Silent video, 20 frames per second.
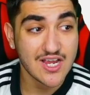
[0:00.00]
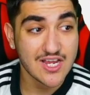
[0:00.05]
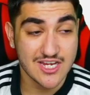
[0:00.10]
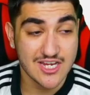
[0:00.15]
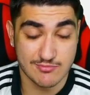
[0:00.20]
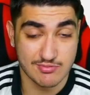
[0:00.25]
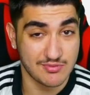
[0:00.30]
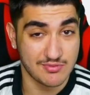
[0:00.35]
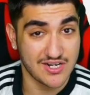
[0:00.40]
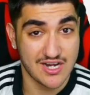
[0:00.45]

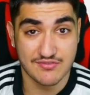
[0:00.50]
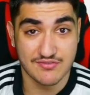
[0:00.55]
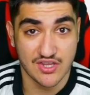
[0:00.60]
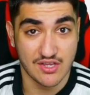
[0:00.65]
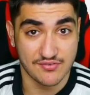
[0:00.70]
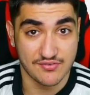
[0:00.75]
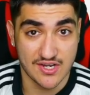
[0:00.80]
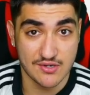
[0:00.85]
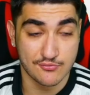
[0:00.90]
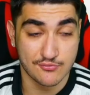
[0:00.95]
He's probably going to have
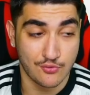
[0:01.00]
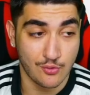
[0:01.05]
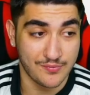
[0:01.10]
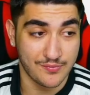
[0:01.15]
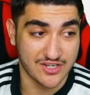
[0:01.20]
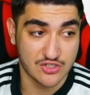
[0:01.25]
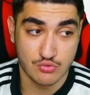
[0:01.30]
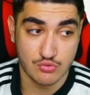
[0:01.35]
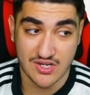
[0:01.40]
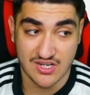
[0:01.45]
another inform
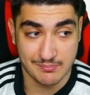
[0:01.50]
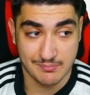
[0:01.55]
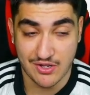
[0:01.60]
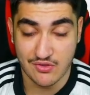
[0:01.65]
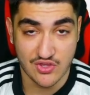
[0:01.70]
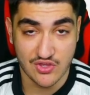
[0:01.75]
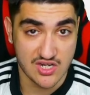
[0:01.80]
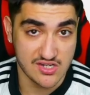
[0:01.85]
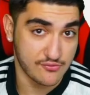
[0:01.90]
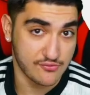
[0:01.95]
next week, about
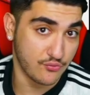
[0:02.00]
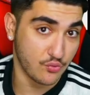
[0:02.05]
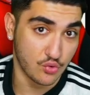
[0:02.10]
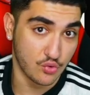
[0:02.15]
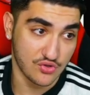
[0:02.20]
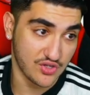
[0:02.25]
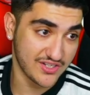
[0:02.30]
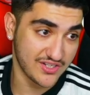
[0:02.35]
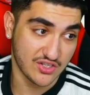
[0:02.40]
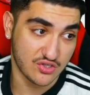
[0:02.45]
94
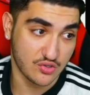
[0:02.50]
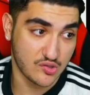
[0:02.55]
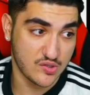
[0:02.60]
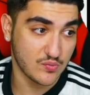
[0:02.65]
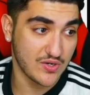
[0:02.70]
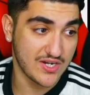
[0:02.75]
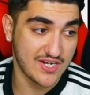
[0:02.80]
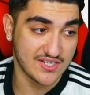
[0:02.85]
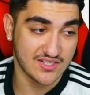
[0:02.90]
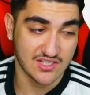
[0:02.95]
or 93
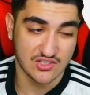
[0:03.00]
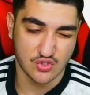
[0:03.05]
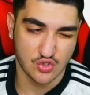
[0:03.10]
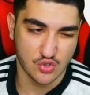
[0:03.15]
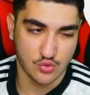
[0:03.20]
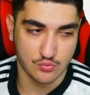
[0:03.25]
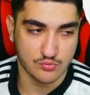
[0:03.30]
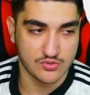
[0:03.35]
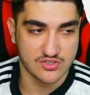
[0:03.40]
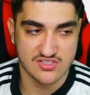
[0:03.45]
rated. I don't
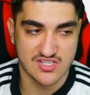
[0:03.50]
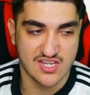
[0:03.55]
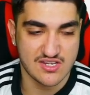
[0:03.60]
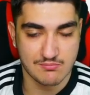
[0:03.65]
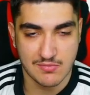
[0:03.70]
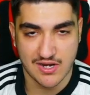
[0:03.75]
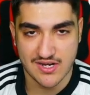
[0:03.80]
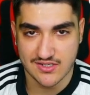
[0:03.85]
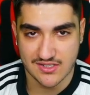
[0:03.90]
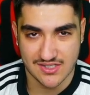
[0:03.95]
know, because they
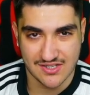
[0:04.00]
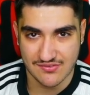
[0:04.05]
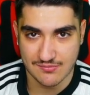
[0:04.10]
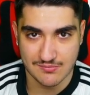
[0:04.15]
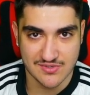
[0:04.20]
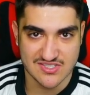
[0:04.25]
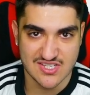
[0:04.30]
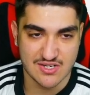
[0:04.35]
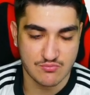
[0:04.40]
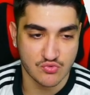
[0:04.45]
might give him
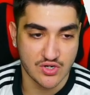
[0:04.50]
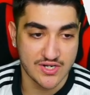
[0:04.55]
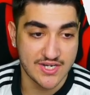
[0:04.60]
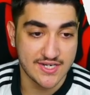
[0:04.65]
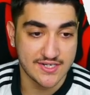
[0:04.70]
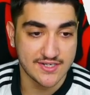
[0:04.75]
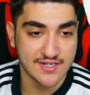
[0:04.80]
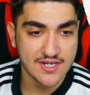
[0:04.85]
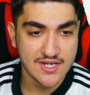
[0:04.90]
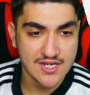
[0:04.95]
the same
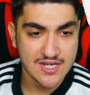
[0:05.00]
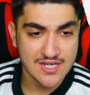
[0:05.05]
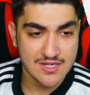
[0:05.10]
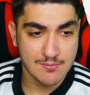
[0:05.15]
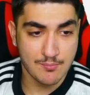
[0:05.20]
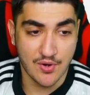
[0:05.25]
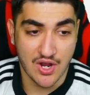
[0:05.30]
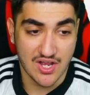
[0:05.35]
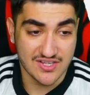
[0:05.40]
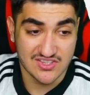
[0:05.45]
rating.
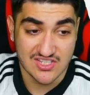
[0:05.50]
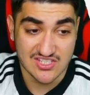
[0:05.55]
But the